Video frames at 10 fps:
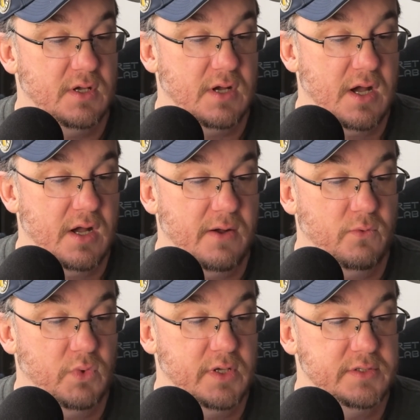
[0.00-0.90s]

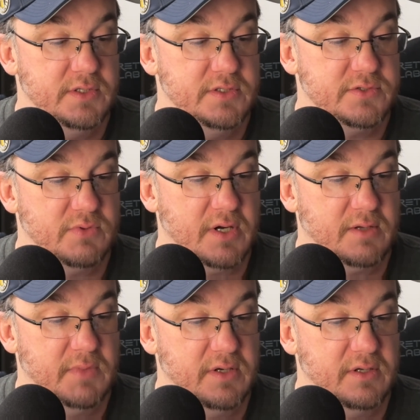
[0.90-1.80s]
What is
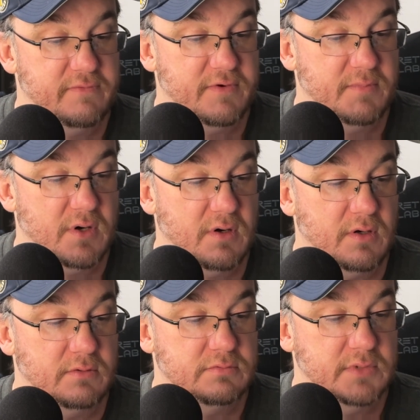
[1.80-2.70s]
recommended from
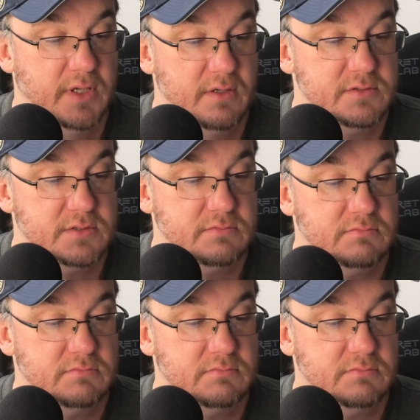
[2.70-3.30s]
her is